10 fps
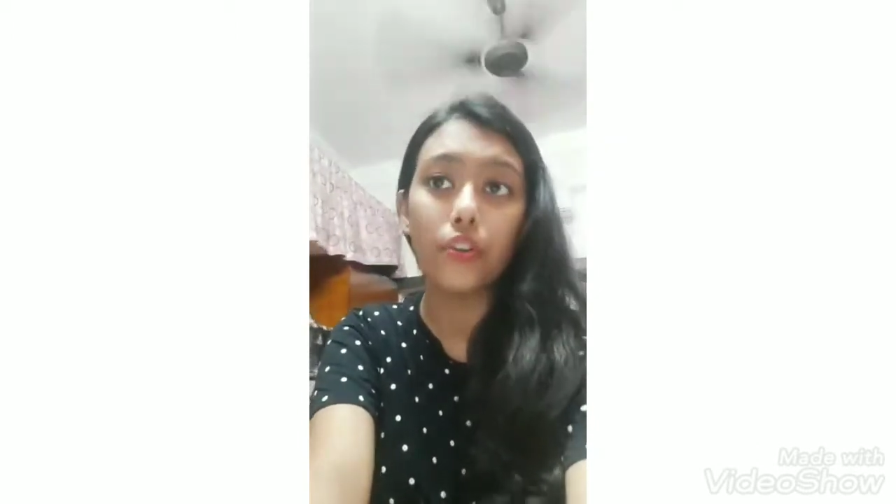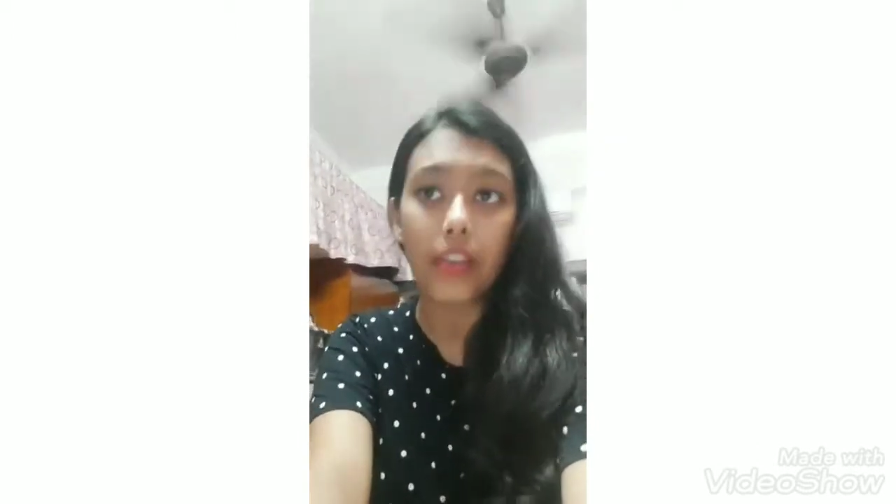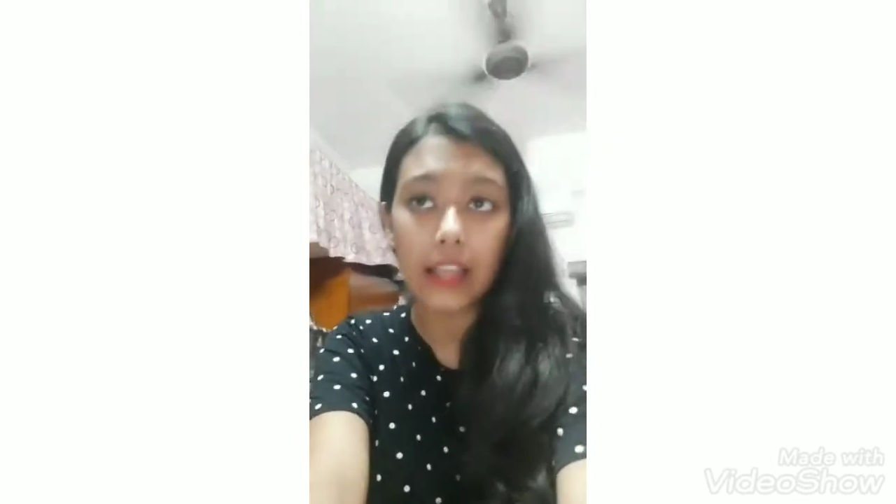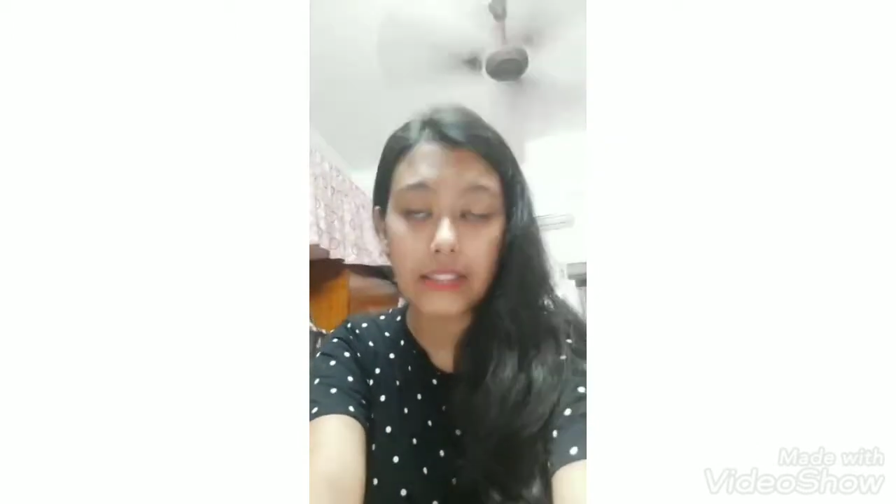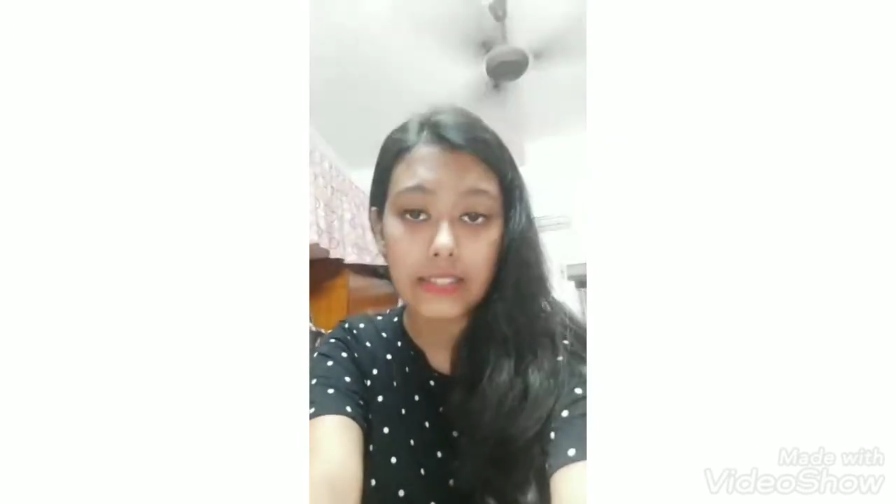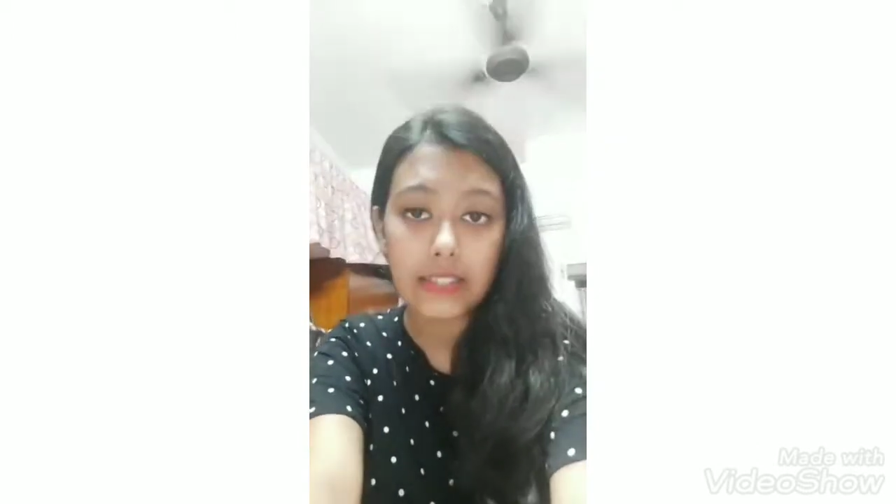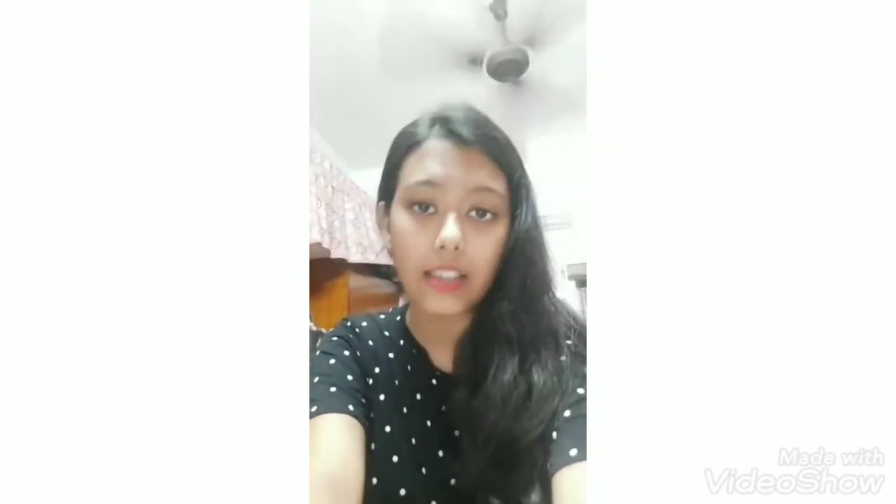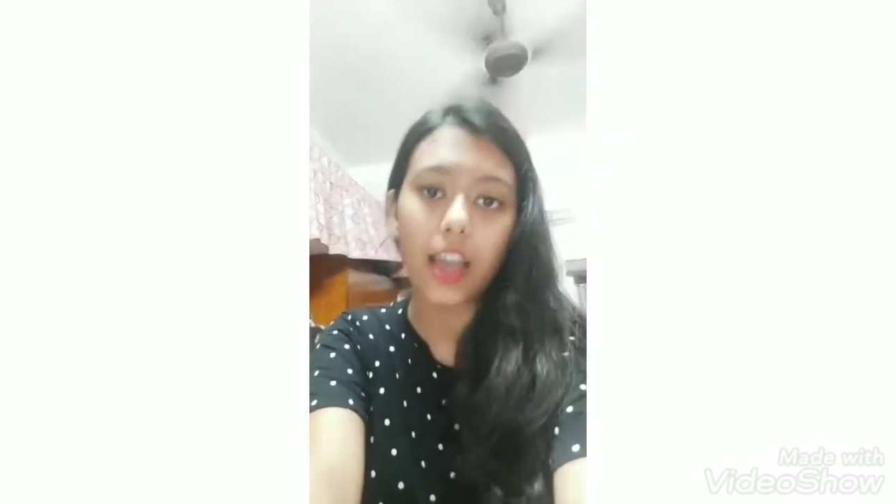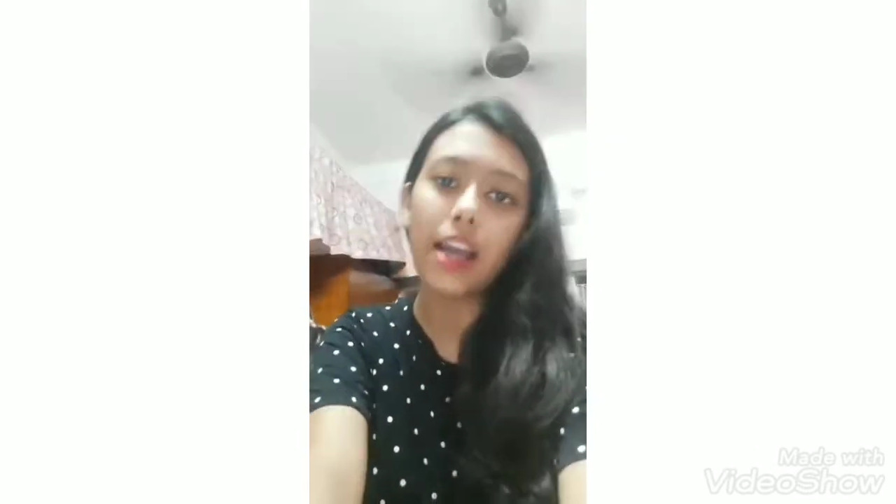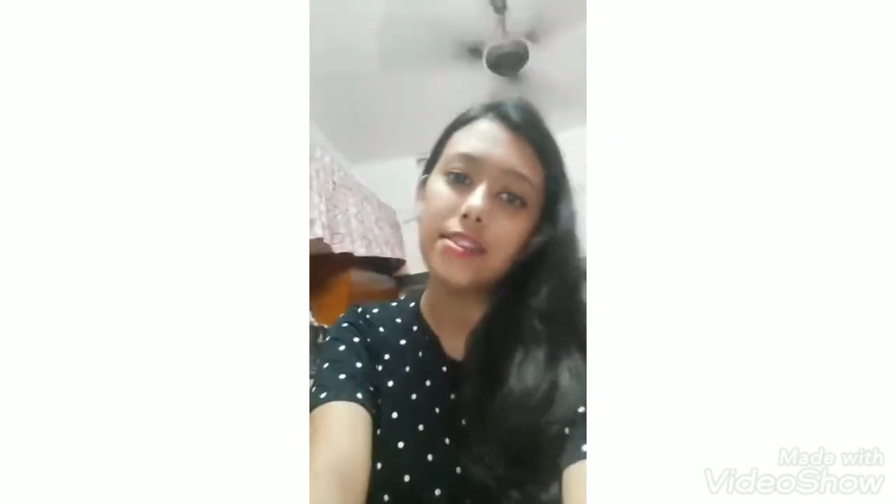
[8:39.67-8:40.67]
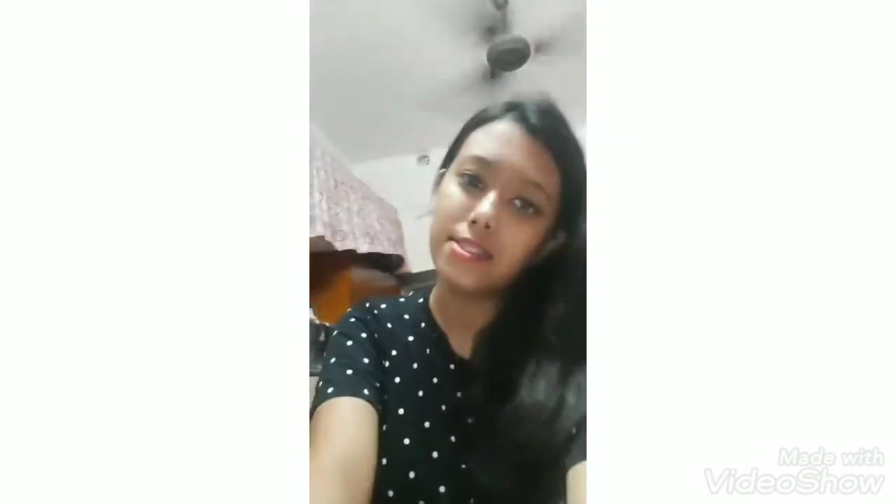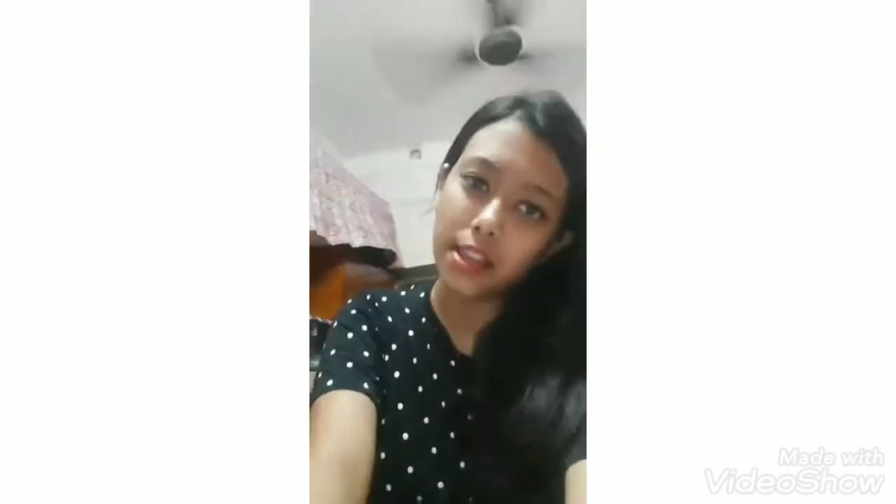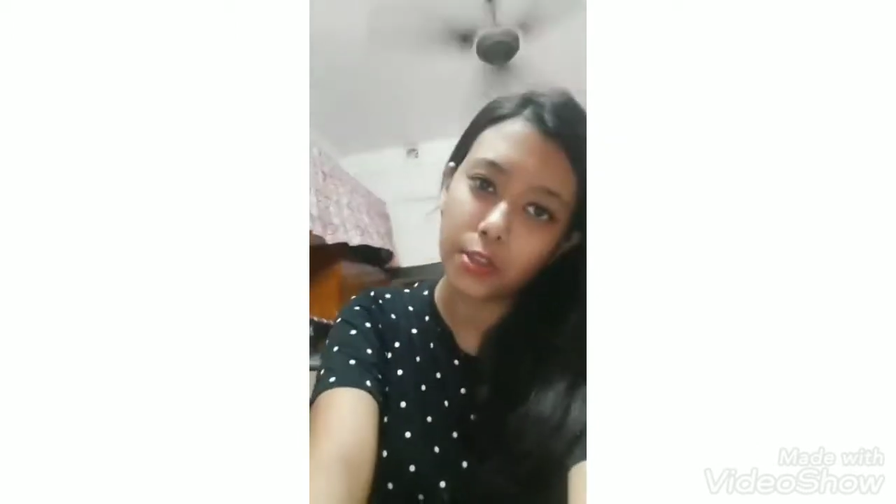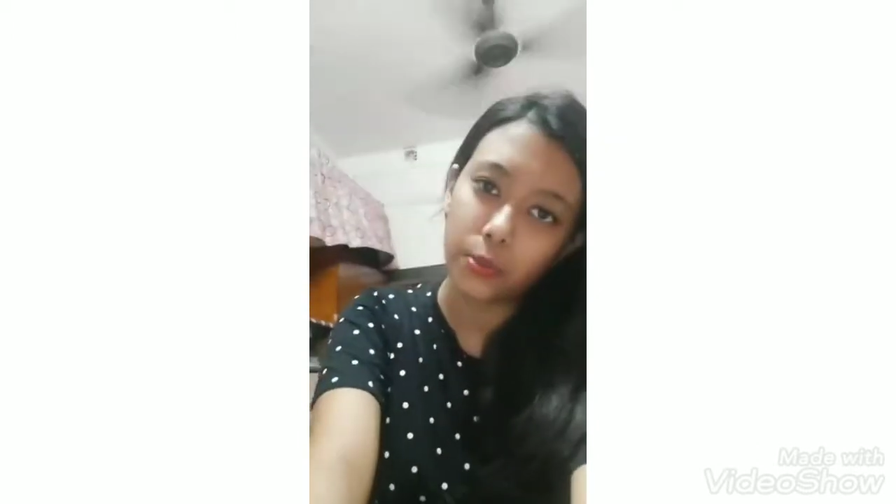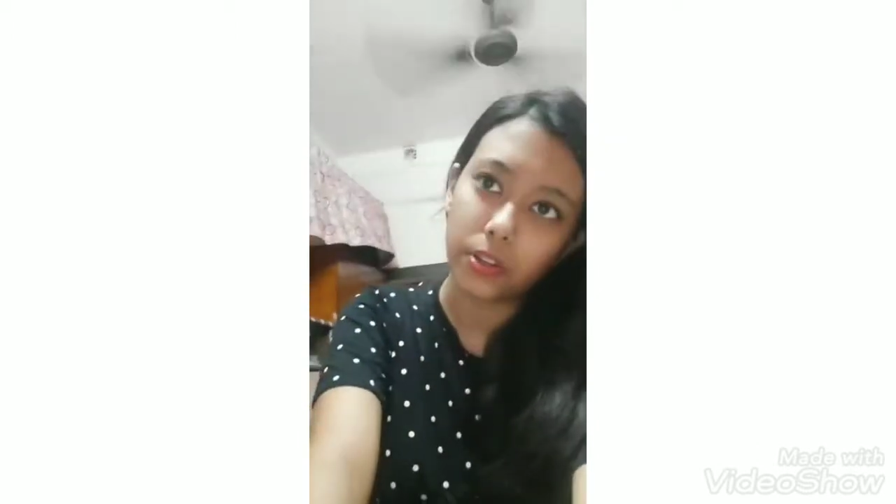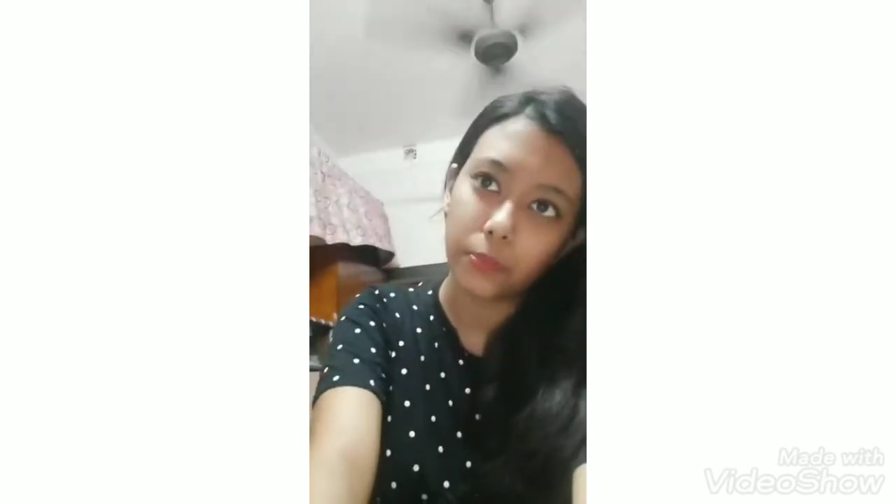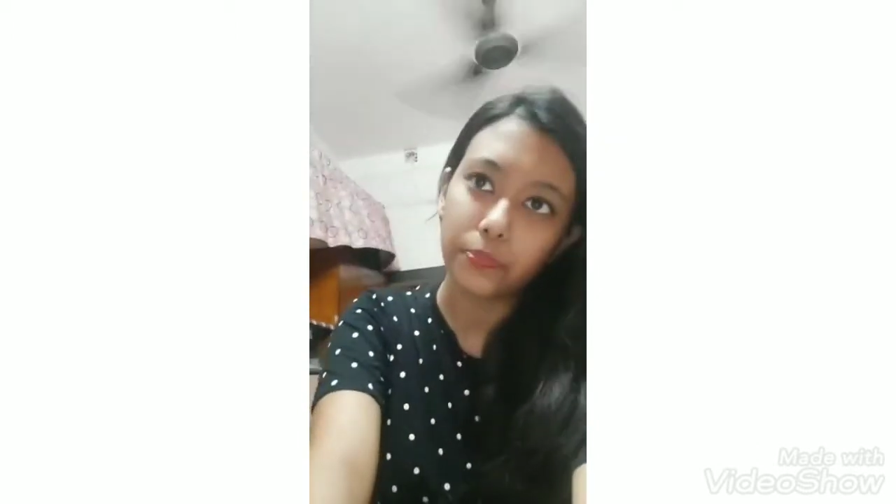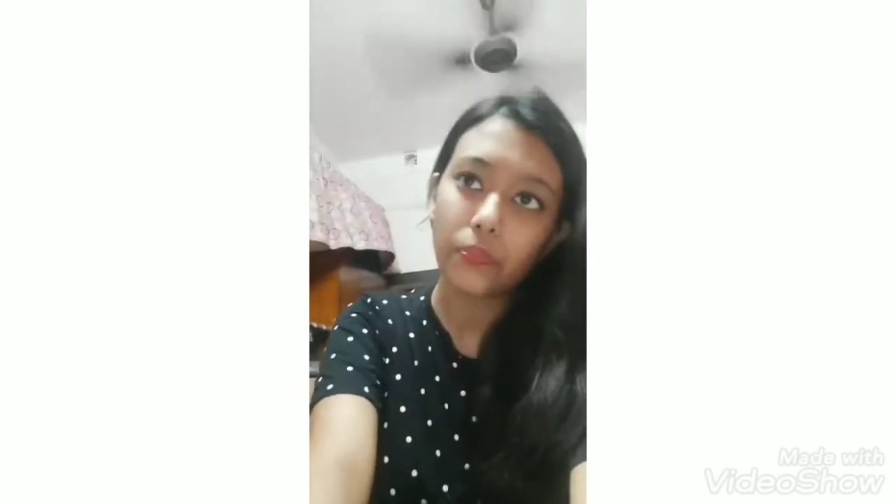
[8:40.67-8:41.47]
realistic and secular,